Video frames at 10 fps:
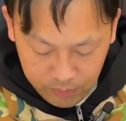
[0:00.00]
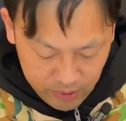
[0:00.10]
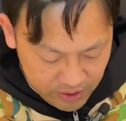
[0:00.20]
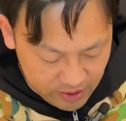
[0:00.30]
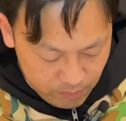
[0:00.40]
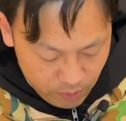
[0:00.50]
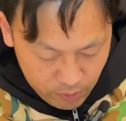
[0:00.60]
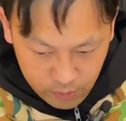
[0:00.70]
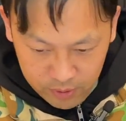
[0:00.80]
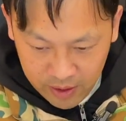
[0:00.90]
be
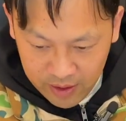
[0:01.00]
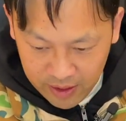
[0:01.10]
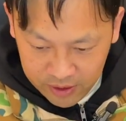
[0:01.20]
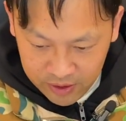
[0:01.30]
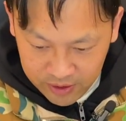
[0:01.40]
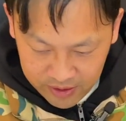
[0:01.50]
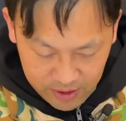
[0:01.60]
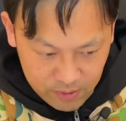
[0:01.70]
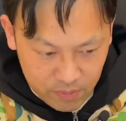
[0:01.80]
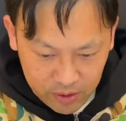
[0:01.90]
simple. I just
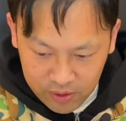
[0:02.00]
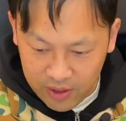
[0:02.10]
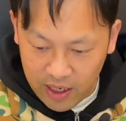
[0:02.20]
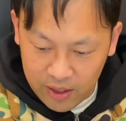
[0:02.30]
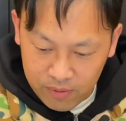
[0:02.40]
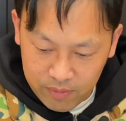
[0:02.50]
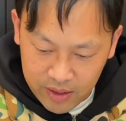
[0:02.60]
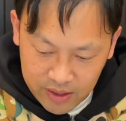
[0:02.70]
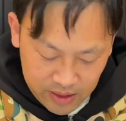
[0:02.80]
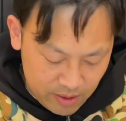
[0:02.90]
need to make sure that I don't
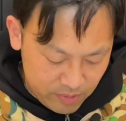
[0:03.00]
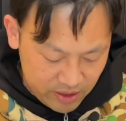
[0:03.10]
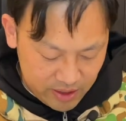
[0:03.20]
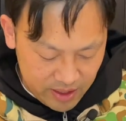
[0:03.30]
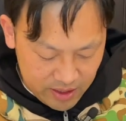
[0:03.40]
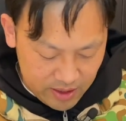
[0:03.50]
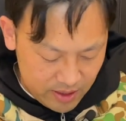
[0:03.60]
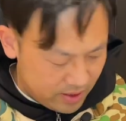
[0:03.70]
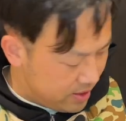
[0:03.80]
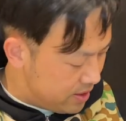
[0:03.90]
make the same mistake
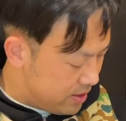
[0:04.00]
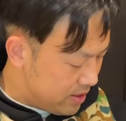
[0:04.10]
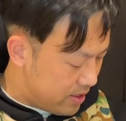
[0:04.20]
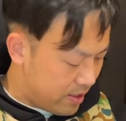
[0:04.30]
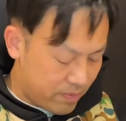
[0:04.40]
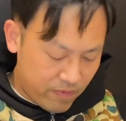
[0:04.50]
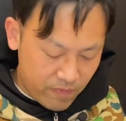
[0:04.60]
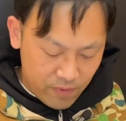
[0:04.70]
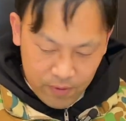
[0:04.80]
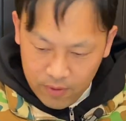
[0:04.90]
like
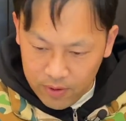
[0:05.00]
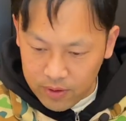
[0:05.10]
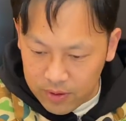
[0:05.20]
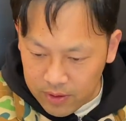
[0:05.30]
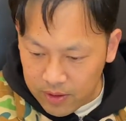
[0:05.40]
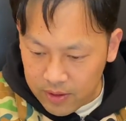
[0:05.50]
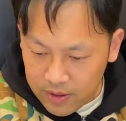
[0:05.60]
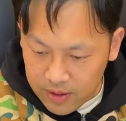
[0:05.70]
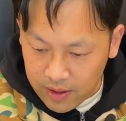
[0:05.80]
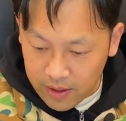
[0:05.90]
before,
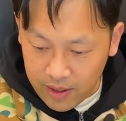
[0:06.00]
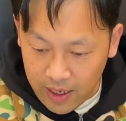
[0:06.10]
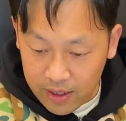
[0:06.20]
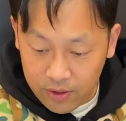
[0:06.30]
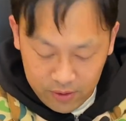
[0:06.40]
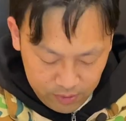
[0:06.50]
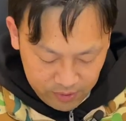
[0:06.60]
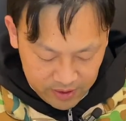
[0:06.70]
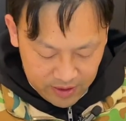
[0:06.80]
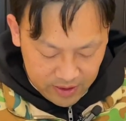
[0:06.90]
that
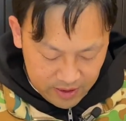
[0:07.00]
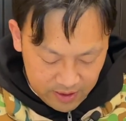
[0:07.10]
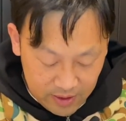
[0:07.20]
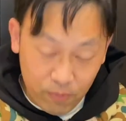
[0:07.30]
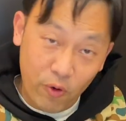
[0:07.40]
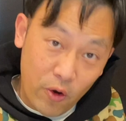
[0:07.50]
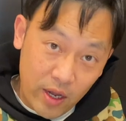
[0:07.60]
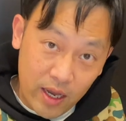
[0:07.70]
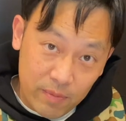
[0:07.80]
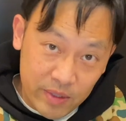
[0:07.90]
using the wrong
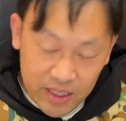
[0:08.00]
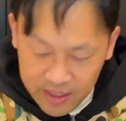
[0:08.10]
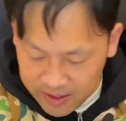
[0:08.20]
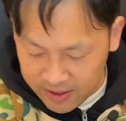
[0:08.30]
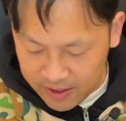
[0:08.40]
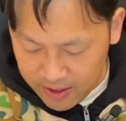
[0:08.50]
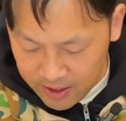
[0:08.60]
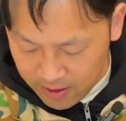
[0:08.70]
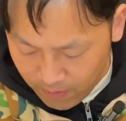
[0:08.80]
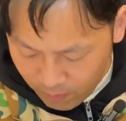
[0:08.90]
color piece
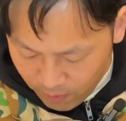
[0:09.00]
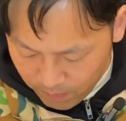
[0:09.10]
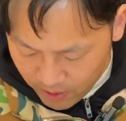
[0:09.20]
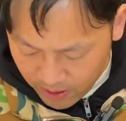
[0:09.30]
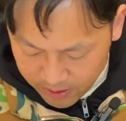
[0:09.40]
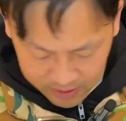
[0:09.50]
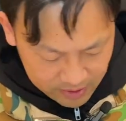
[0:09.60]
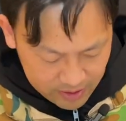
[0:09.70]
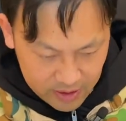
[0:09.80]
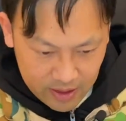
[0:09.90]
in the wrong parts,
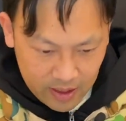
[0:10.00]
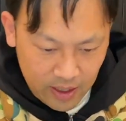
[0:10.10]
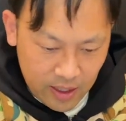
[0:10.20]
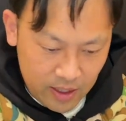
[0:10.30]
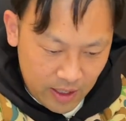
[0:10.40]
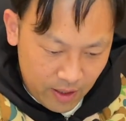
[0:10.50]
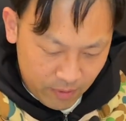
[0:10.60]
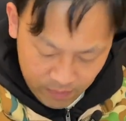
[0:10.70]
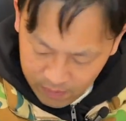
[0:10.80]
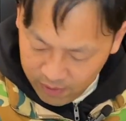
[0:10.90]
and then
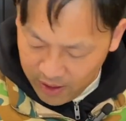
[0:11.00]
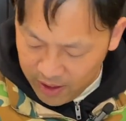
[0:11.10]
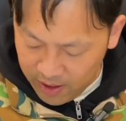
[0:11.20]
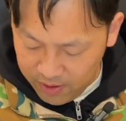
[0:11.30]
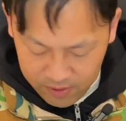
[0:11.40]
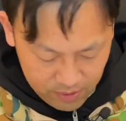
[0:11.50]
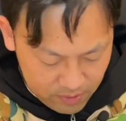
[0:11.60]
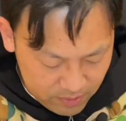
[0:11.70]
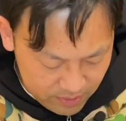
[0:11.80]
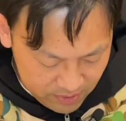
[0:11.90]
thought, hey,
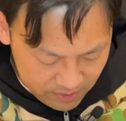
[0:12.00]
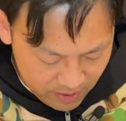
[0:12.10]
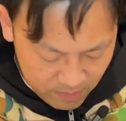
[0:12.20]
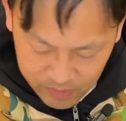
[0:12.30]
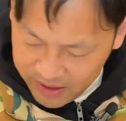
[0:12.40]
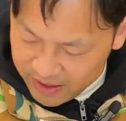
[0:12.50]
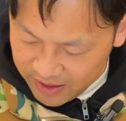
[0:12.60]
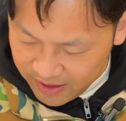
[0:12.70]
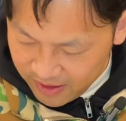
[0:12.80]
I miss